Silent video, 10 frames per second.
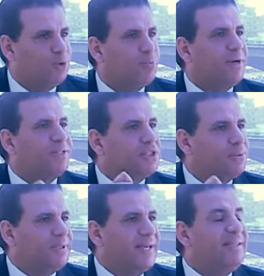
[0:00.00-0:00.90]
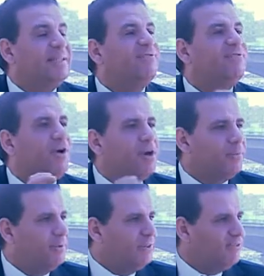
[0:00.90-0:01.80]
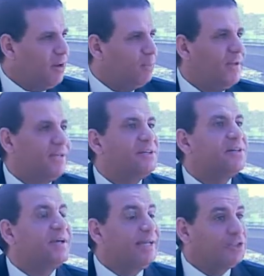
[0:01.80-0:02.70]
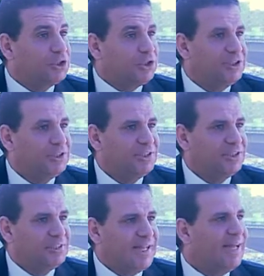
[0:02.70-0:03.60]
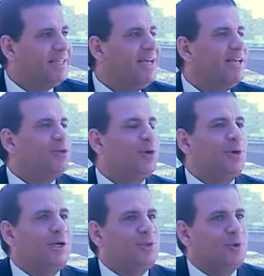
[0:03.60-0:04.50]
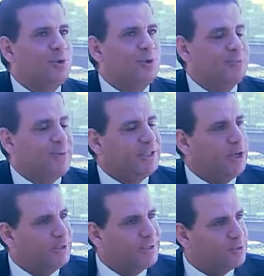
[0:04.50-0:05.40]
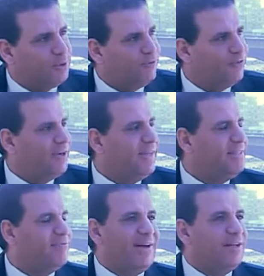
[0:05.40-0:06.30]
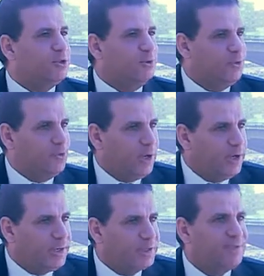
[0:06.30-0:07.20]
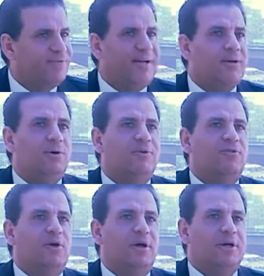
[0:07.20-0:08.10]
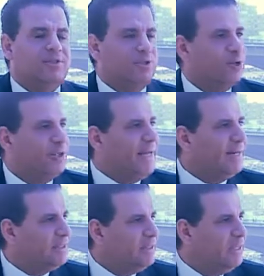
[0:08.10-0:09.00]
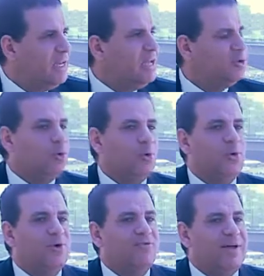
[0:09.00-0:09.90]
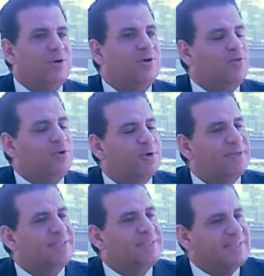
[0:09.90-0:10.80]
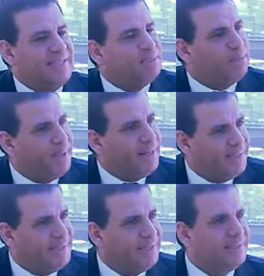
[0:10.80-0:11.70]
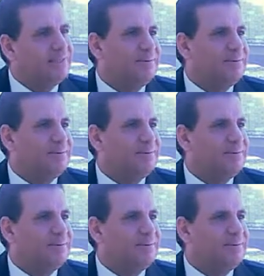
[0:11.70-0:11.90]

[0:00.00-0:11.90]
to participate in developing their country, not to spread awareness of the values of work, value of solidarity, to value of your state building.